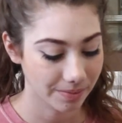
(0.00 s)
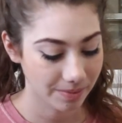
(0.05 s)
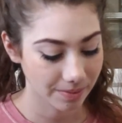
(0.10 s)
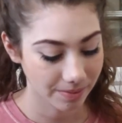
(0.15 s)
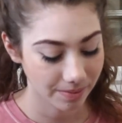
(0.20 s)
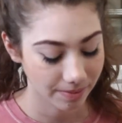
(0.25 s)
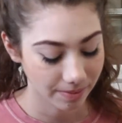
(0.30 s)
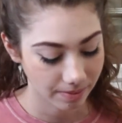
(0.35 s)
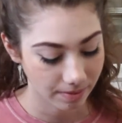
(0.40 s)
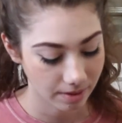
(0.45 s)

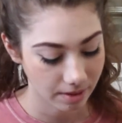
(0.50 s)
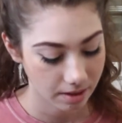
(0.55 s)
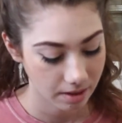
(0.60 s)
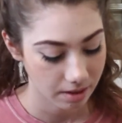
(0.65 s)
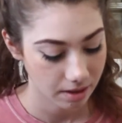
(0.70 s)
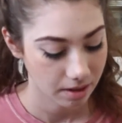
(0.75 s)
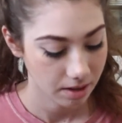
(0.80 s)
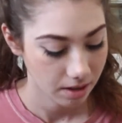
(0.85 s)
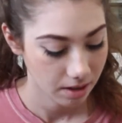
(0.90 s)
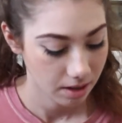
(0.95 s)

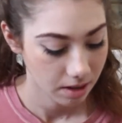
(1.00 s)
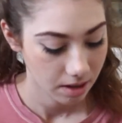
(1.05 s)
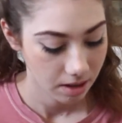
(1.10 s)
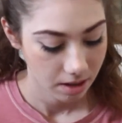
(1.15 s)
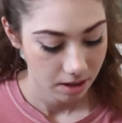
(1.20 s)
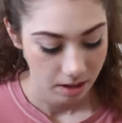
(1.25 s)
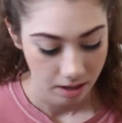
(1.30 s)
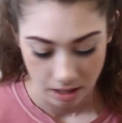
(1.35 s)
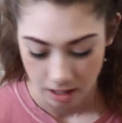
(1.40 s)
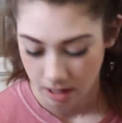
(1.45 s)

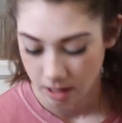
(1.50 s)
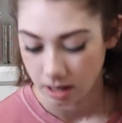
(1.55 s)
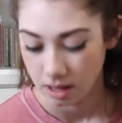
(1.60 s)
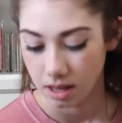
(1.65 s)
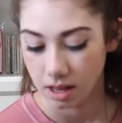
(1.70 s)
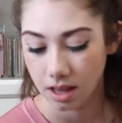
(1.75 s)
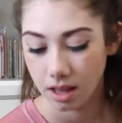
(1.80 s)
Nobody speaks.